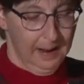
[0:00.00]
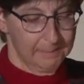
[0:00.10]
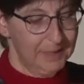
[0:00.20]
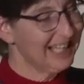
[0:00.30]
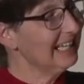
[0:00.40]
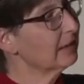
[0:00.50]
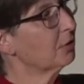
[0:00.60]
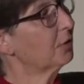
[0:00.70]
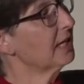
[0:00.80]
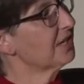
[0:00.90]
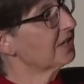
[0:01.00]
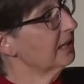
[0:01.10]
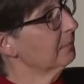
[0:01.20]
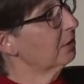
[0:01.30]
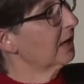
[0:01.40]
But increased
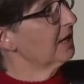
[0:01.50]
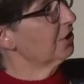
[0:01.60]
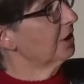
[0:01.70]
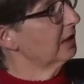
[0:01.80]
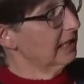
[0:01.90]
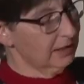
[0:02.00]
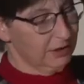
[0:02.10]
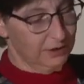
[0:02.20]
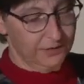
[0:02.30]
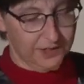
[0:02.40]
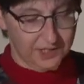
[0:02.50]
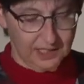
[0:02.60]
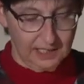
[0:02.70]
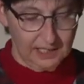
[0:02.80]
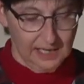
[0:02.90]
immigration into the
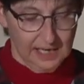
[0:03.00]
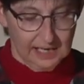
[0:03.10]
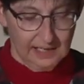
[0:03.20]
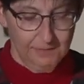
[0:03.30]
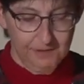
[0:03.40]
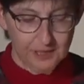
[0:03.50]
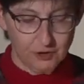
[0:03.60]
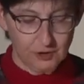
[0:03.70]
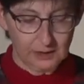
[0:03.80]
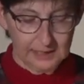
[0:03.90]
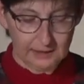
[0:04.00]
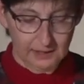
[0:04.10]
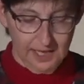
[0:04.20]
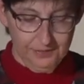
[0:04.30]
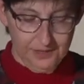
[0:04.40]
city eventually
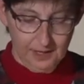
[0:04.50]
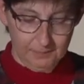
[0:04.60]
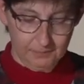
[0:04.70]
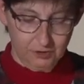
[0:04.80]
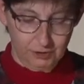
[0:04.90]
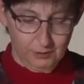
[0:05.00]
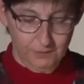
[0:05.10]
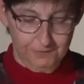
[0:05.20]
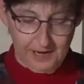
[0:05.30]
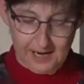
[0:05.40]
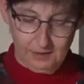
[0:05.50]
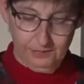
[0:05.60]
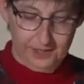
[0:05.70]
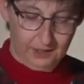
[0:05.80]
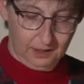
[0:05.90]
led them to
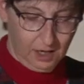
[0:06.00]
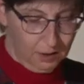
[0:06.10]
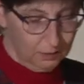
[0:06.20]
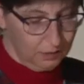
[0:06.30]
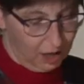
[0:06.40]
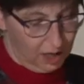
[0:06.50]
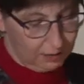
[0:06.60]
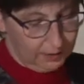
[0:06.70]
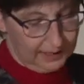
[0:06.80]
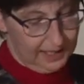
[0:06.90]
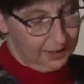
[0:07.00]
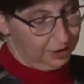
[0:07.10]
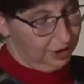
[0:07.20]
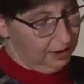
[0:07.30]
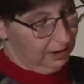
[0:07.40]
found their own
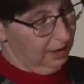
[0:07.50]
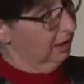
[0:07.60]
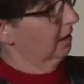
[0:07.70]
congregation,